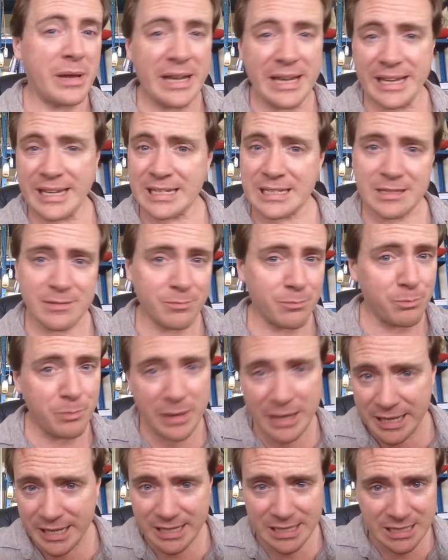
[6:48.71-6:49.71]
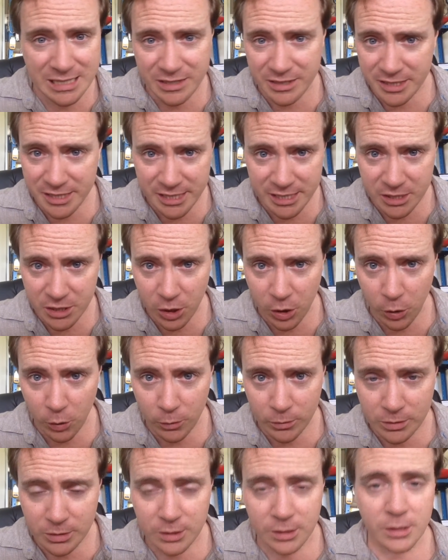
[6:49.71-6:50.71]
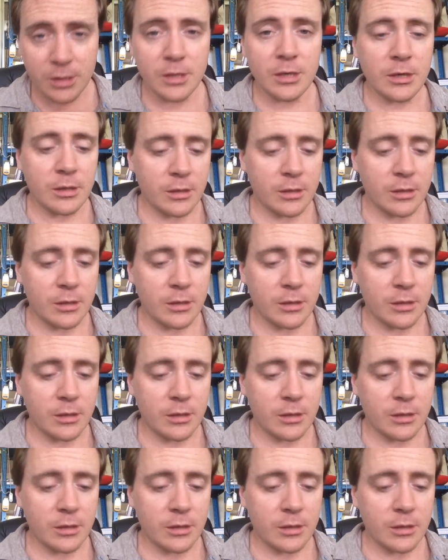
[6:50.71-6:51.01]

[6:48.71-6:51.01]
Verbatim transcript: billions and billions of years old,